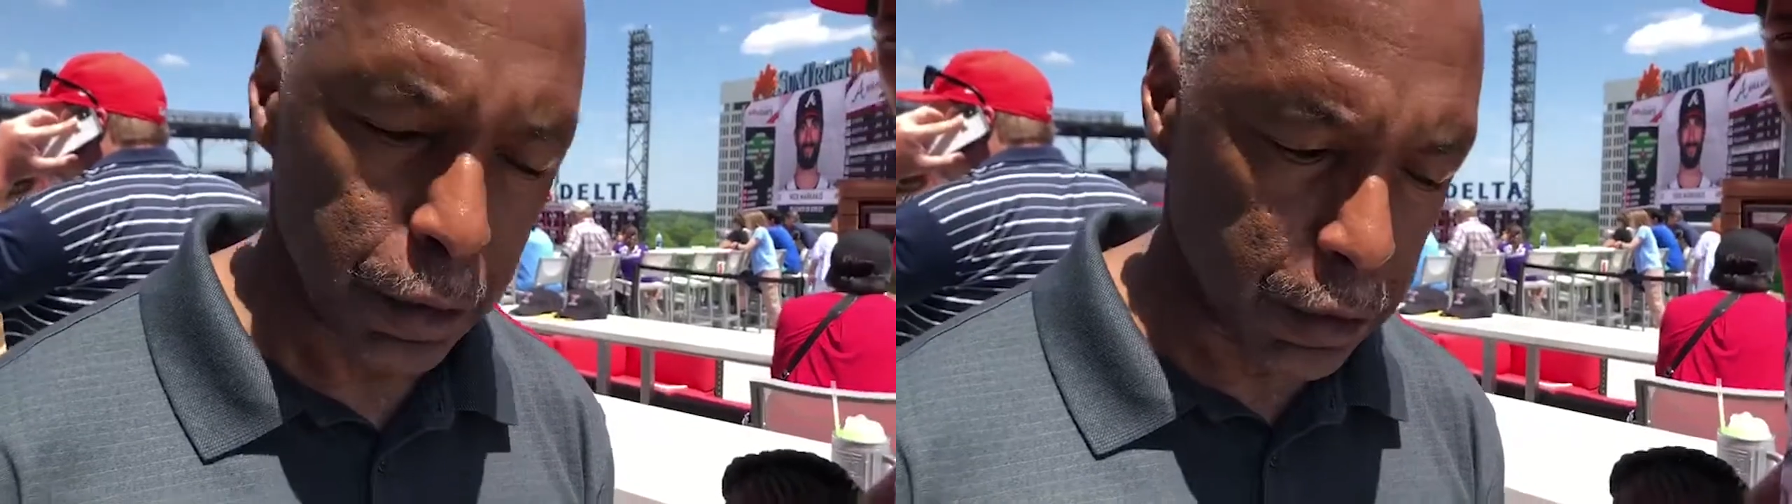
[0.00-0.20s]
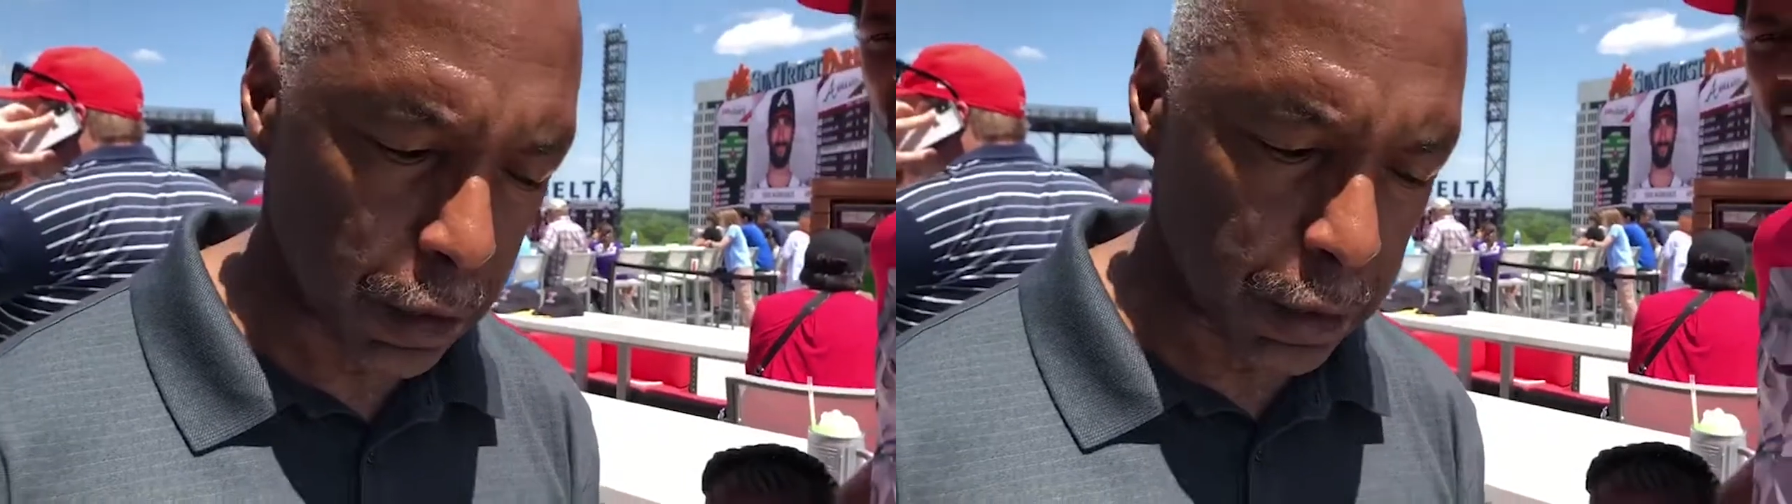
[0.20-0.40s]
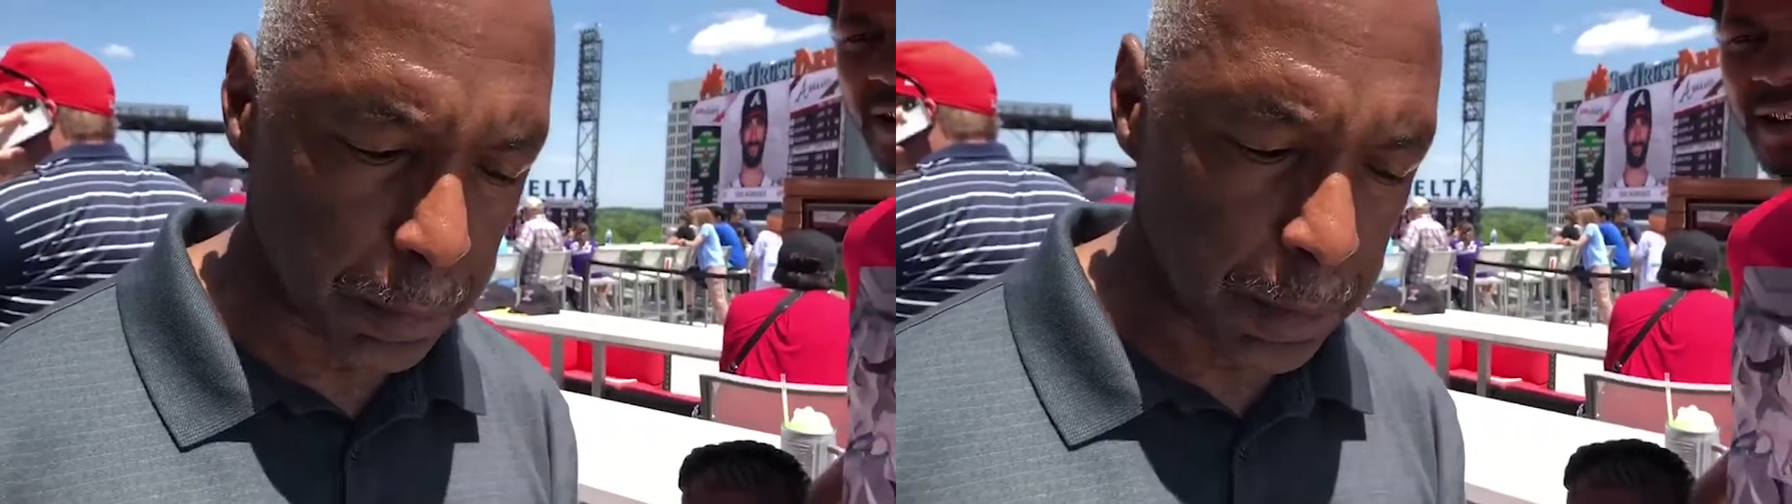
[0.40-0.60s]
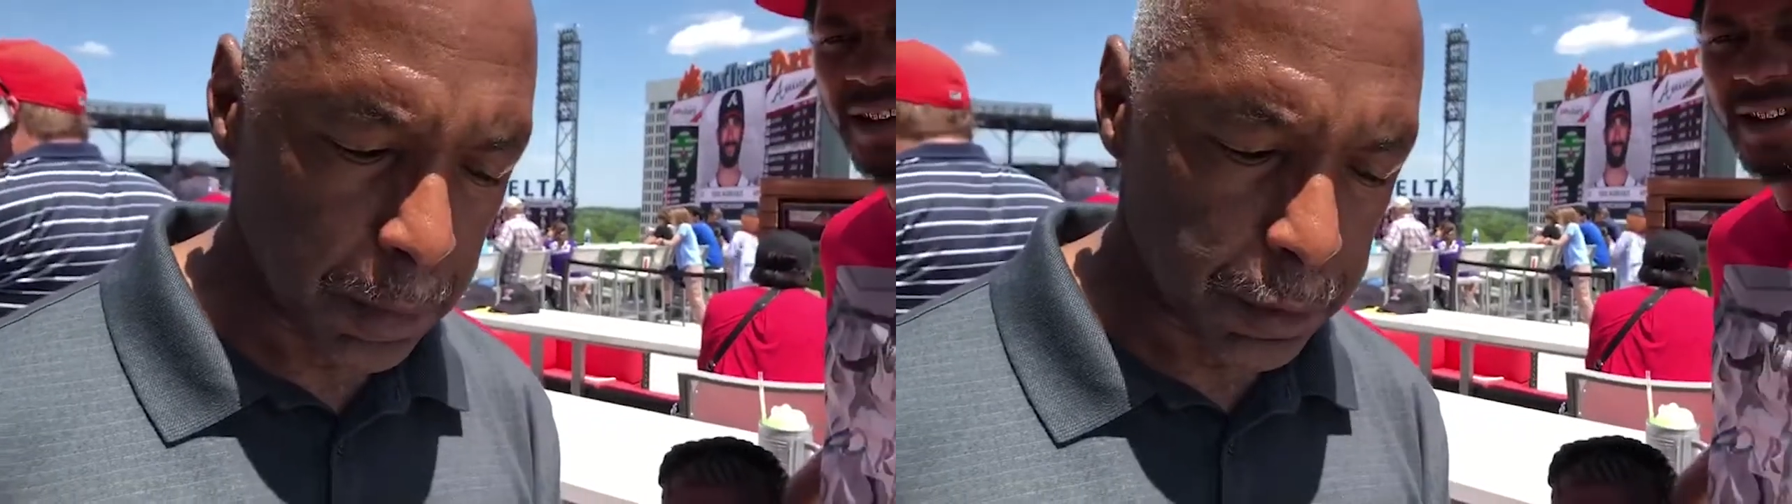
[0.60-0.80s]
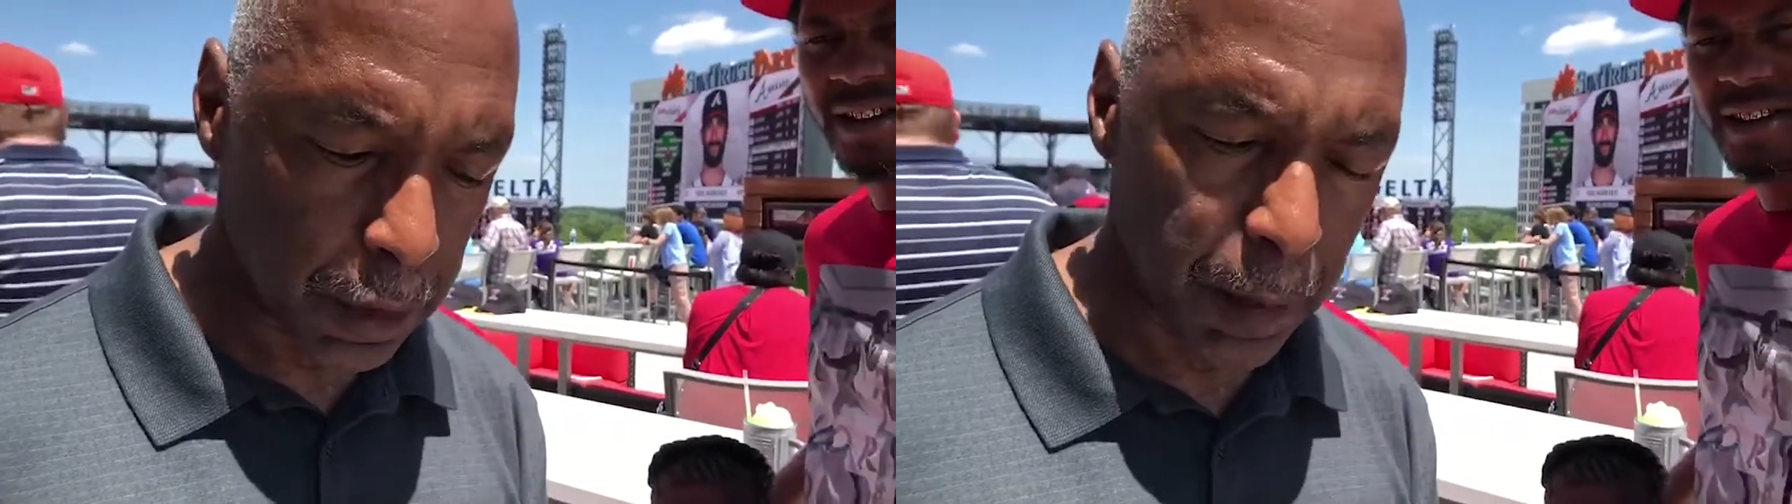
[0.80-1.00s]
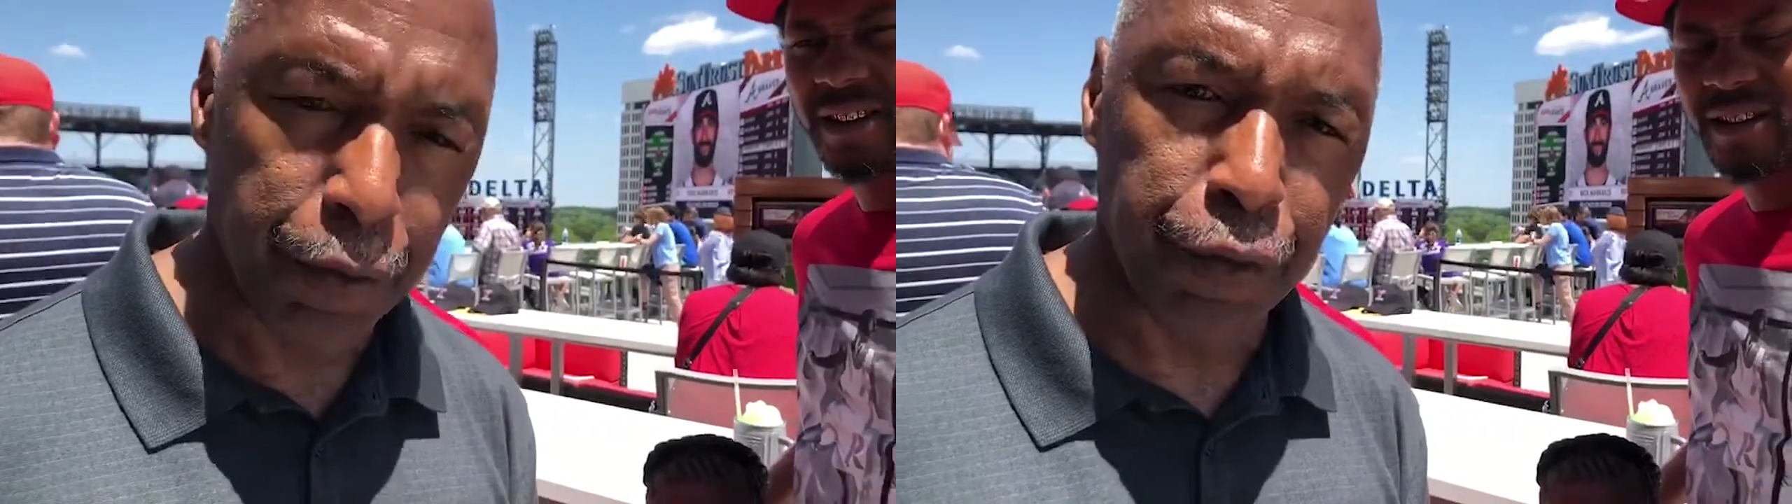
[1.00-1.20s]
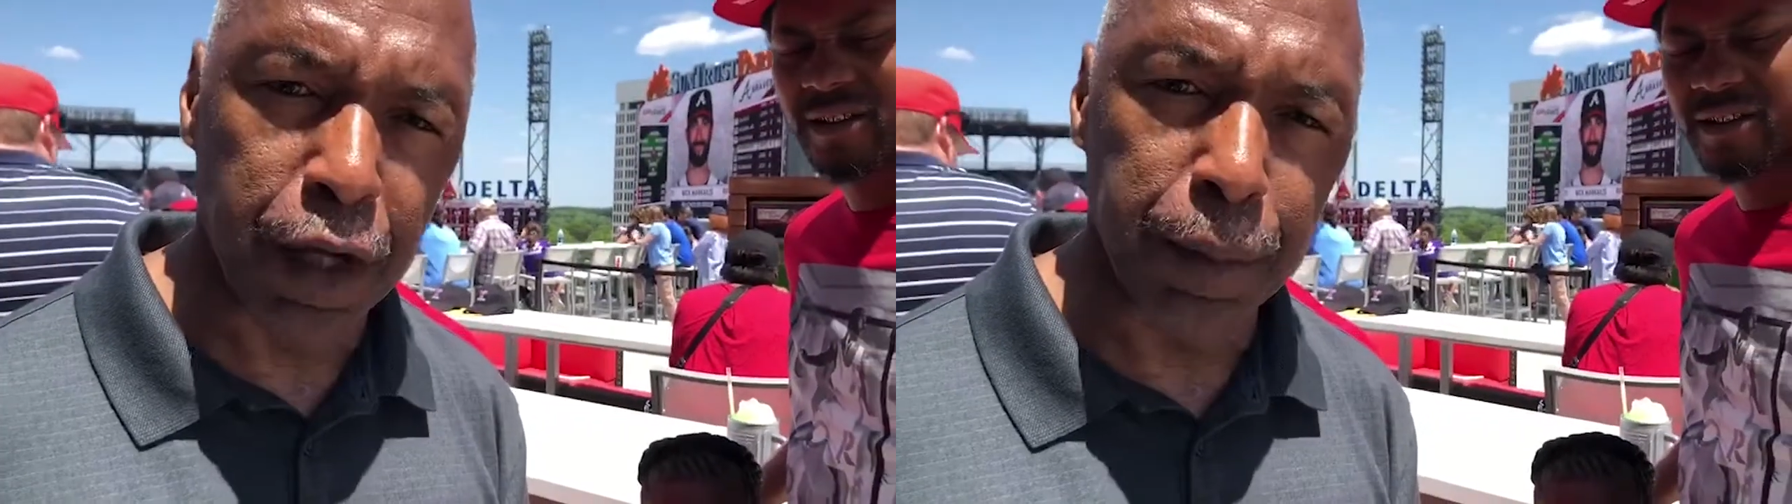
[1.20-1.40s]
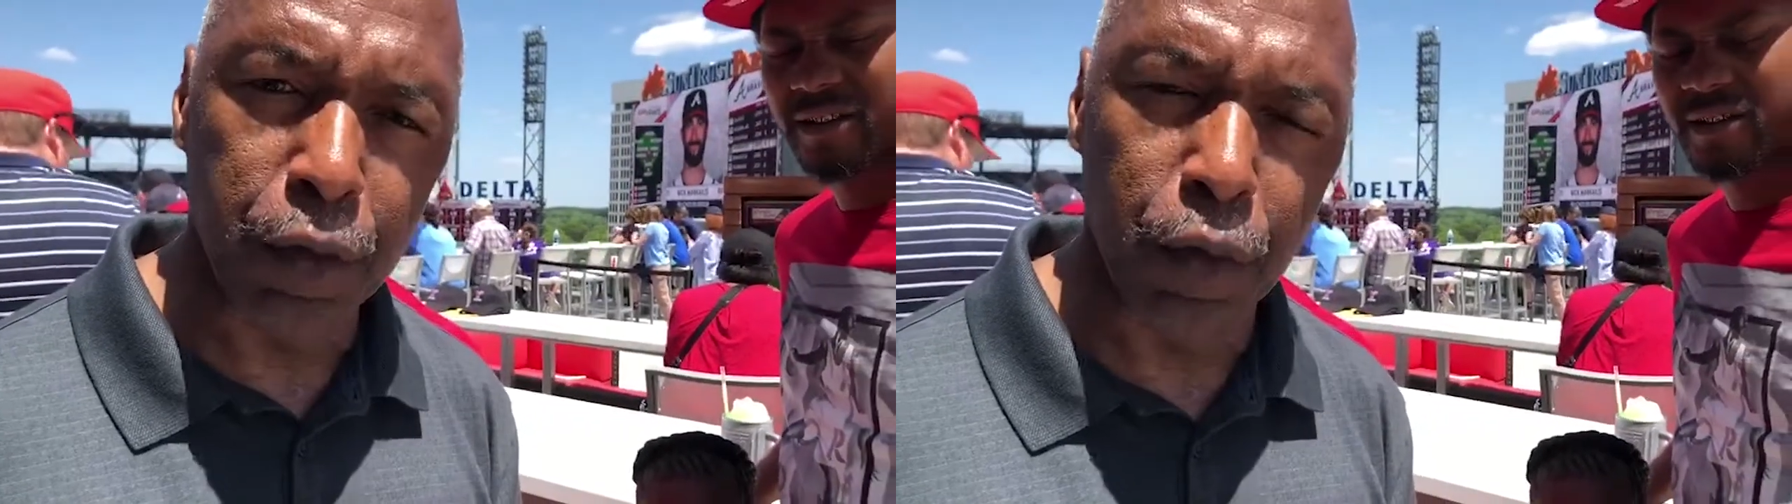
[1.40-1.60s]
You're talking, about, talking about
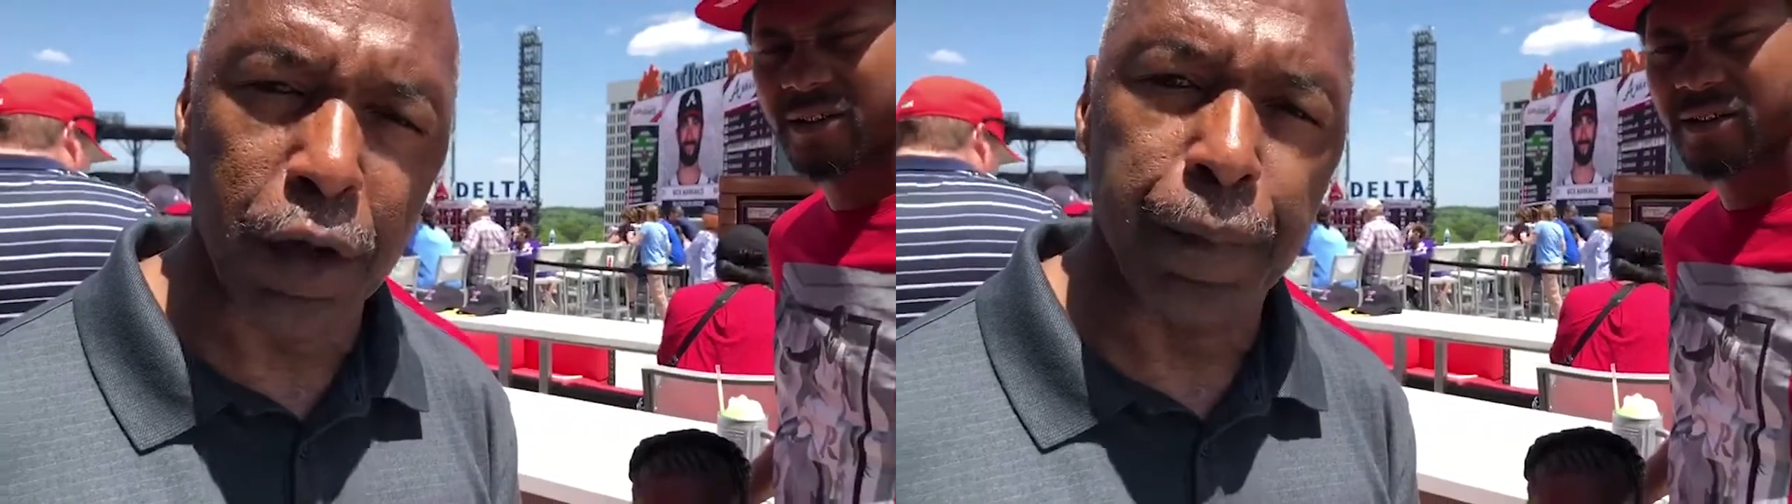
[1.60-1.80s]
Fred McGriff.